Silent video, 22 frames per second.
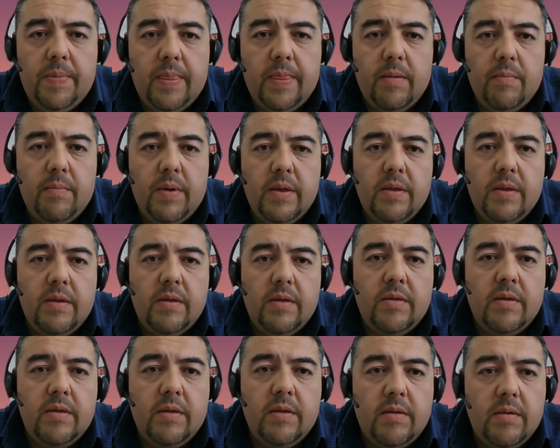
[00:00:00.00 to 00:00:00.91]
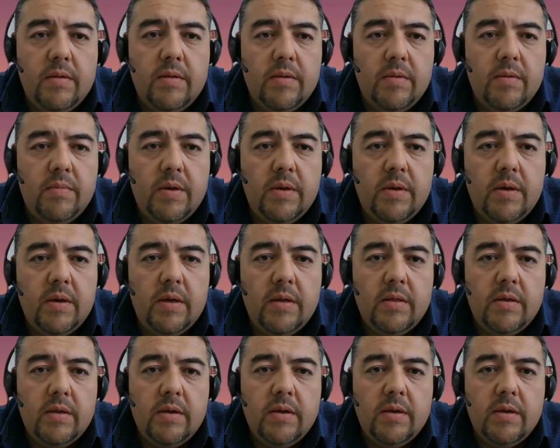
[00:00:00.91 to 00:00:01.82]
mentors and
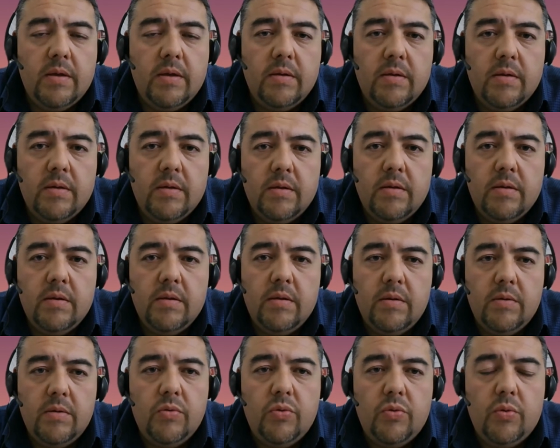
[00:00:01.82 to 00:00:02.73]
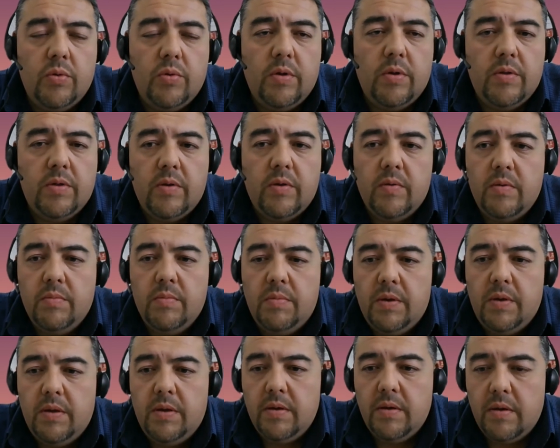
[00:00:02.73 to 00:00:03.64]
Mihaela and Roxana, they will
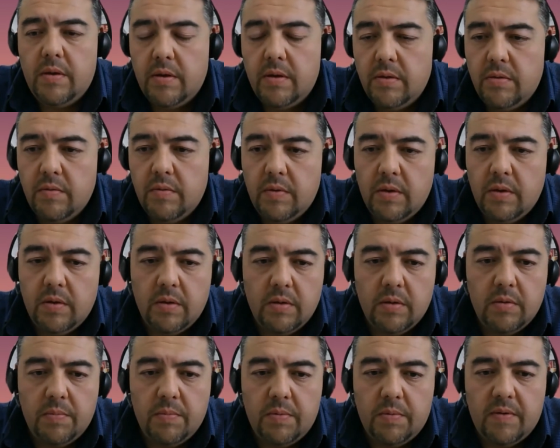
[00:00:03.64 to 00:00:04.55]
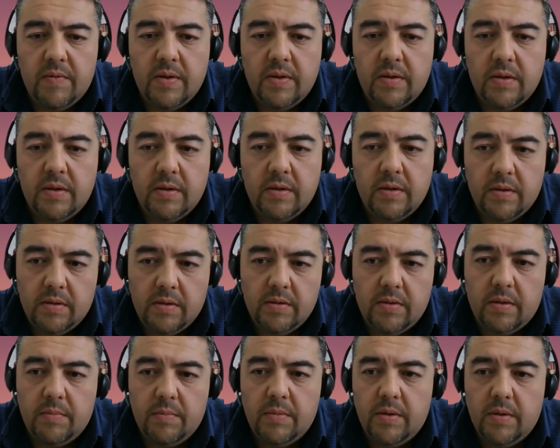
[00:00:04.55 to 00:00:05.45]
be answering and providing
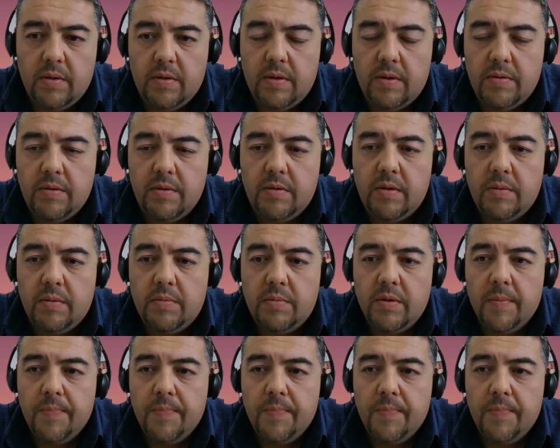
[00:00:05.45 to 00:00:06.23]
some other tips.